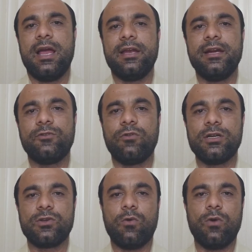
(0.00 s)
And it
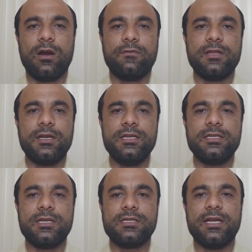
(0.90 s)
was one of the
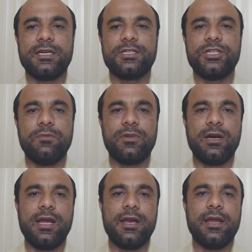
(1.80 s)
reasons that
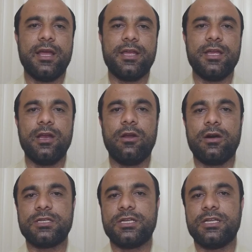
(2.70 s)
Chamberlain, he
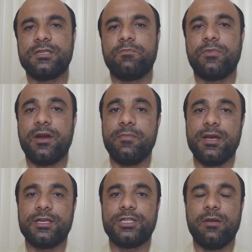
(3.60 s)
lost his
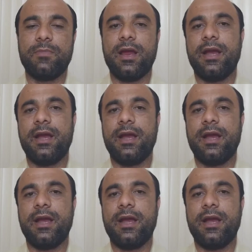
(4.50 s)
premiership.